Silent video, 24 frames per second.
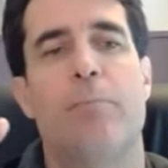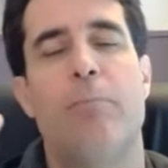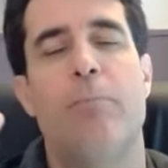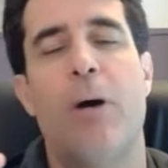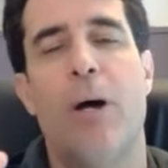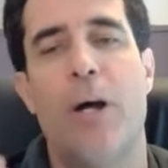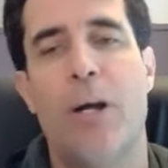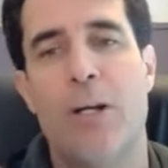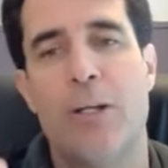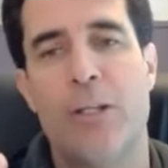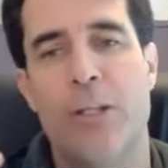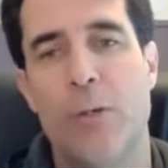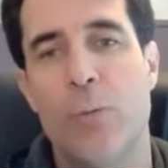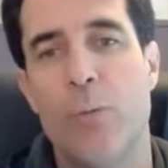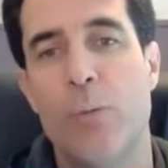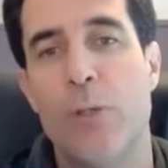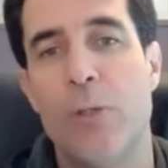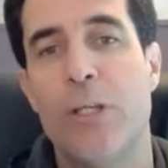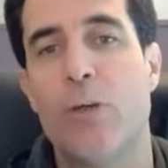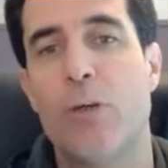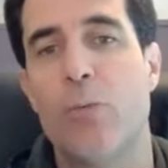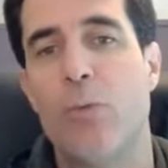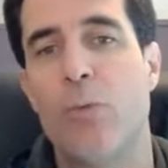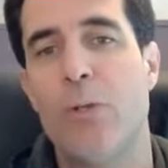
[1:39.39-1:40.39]
part that
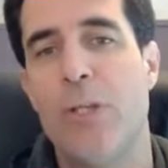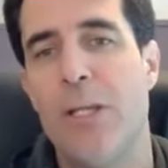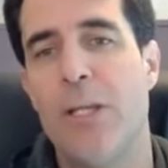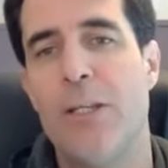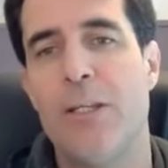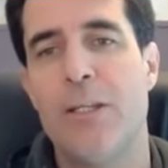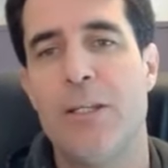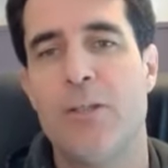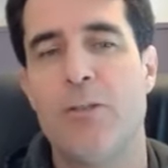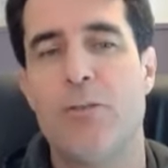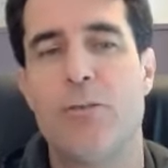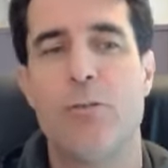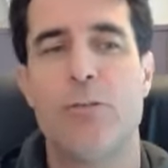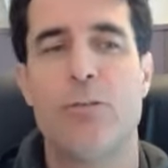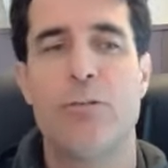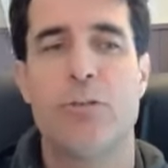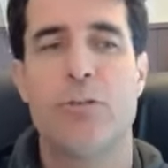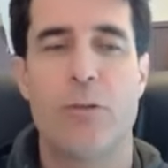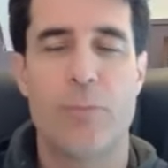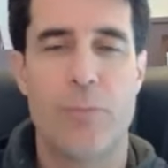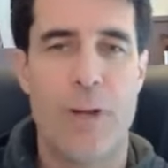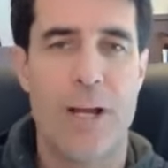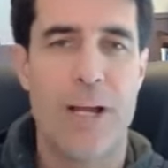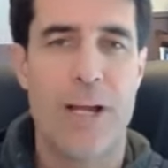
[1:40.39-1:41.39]
we created to
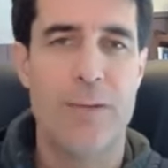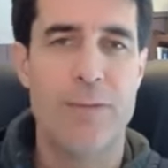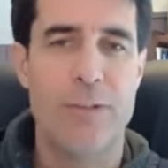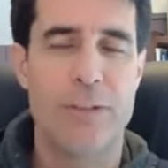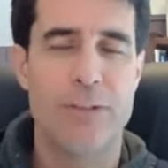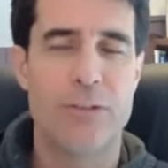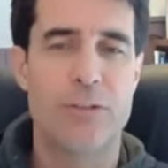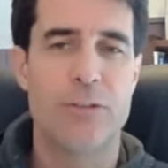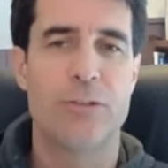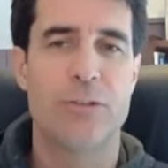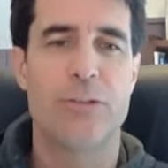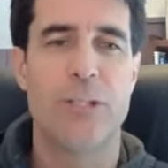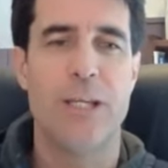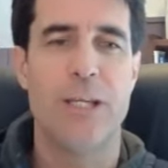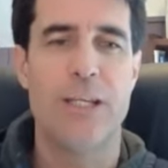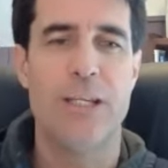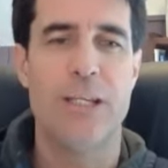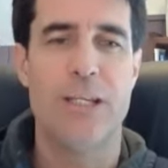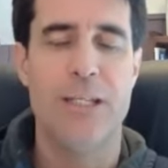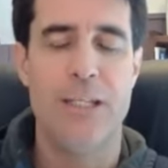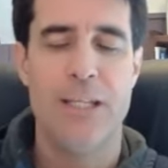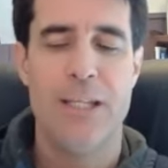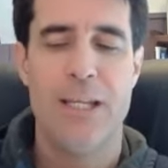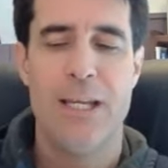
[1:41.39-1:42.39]
survive in
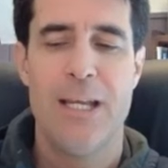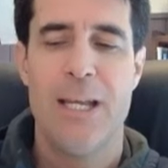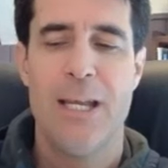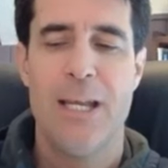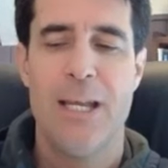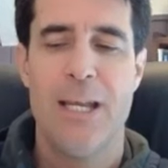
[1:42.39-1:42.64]
society,